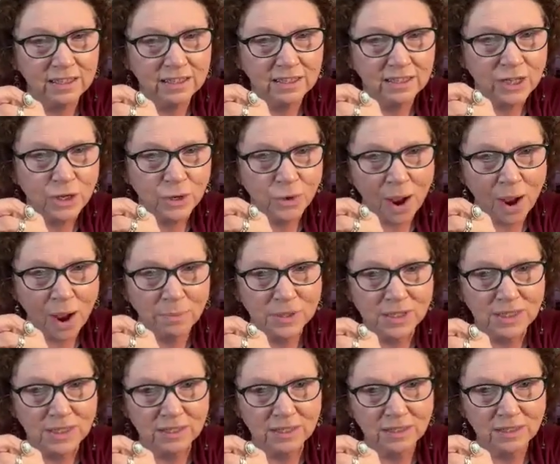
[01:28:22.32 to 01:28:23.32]
Like you're
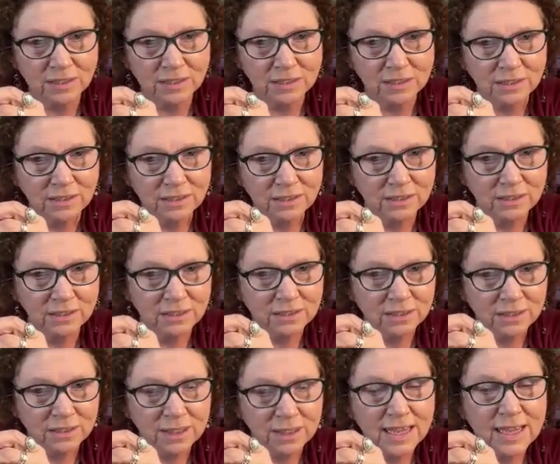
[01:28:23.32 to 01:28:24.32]
opposite.
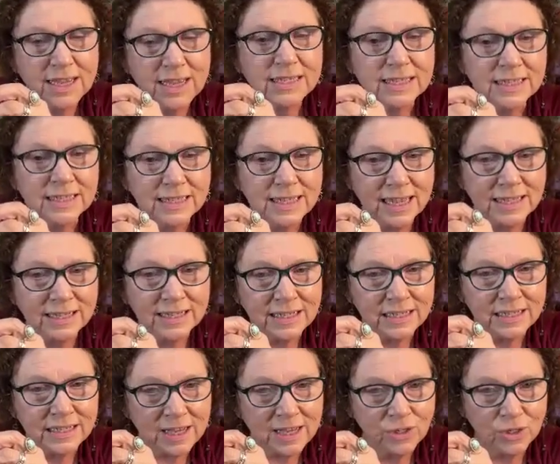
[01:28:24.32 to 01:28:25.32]
Set
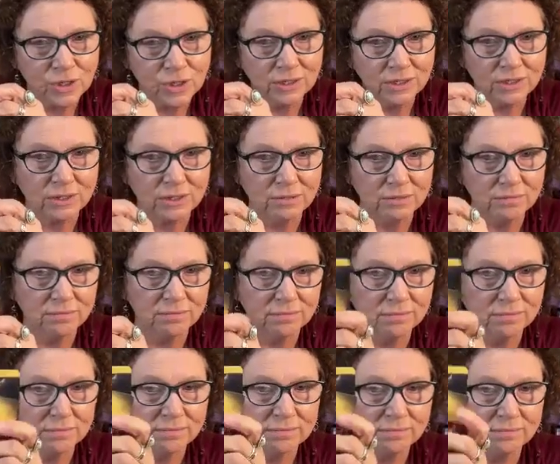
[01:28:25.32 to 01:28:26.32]
intentions.
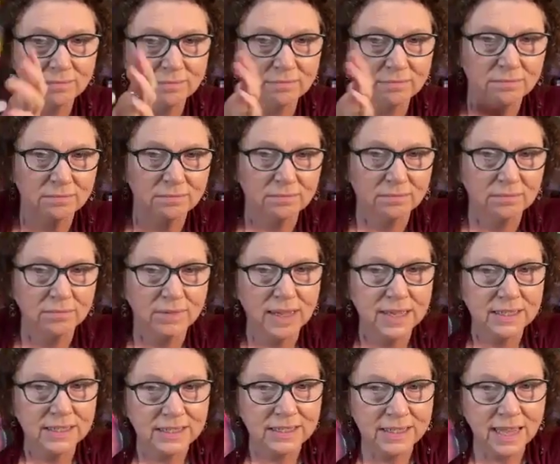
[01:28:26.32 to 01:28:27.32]

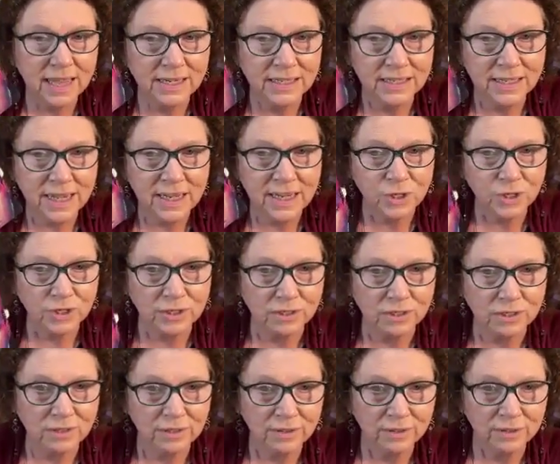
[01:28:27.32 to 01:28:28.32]
Set
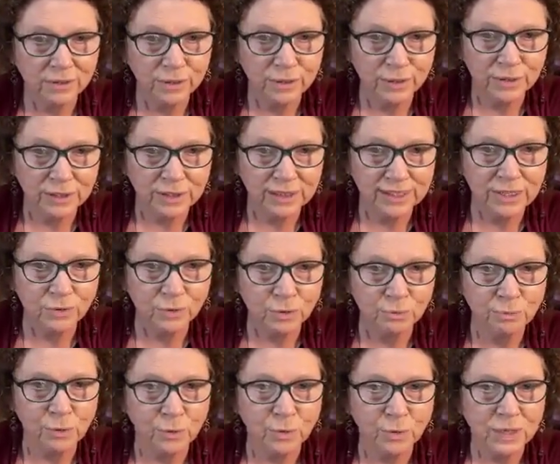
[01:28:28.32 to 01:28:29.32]
intentions. Leo new
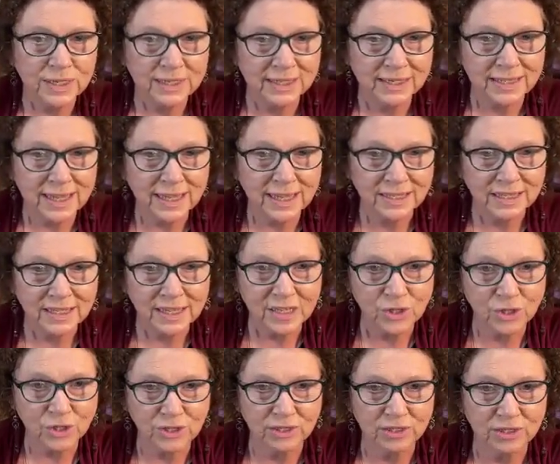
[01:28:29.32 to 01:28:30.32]
moon, set
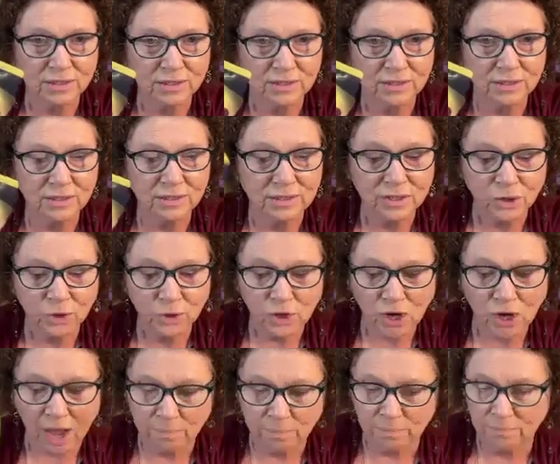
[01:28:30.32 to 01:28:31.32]
intentions. It's your
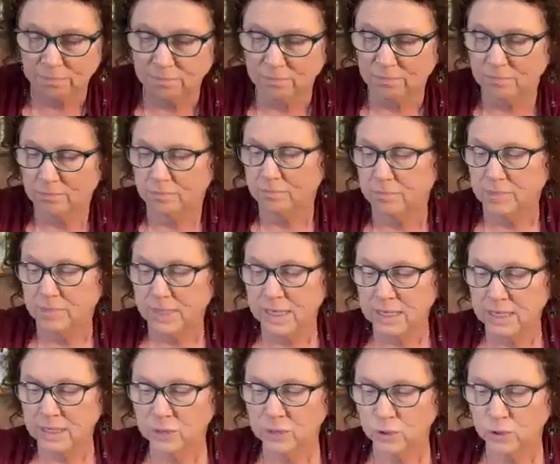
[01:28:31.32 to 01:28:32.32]
job.
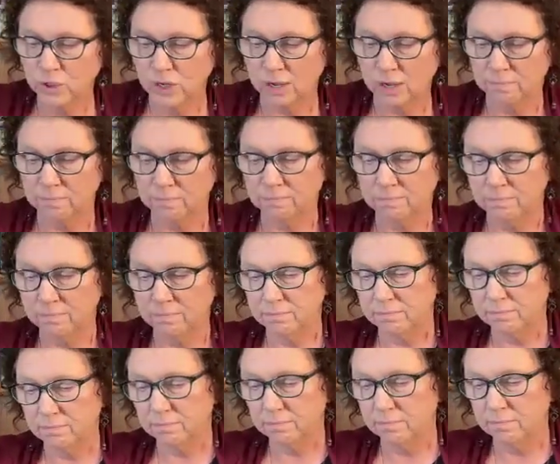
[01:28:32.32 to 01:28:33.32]
It is your job.
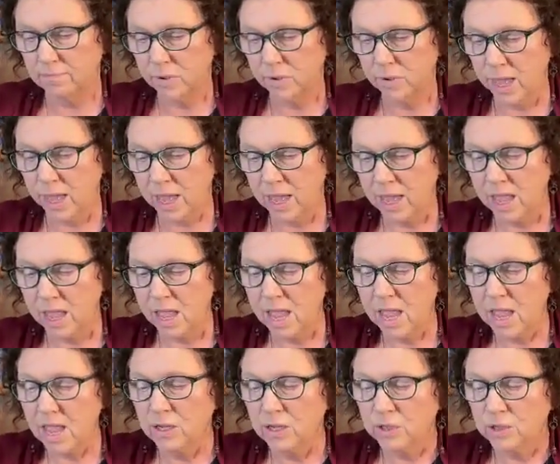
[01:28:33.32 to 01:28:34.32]
Okay.
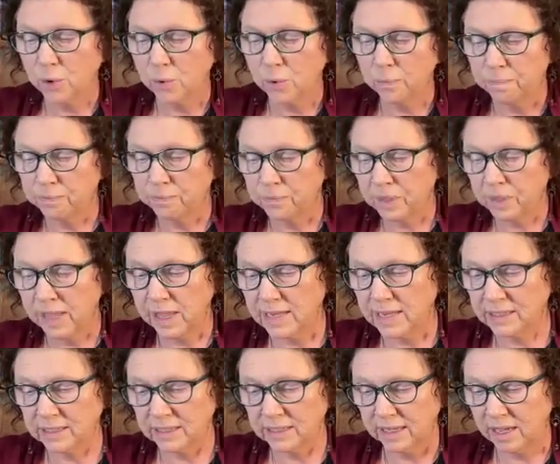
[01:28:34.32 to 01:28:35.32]
So the
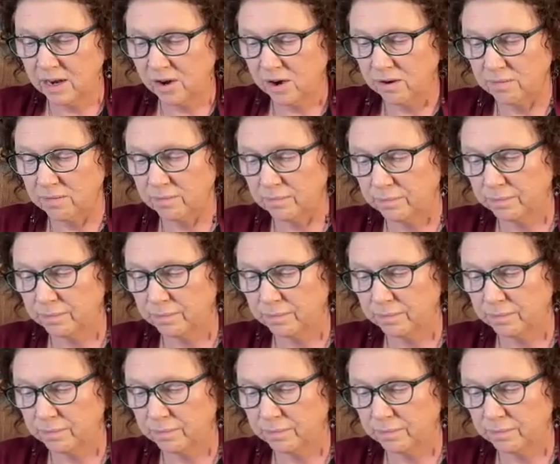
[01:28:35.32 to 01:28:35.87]
last thing here.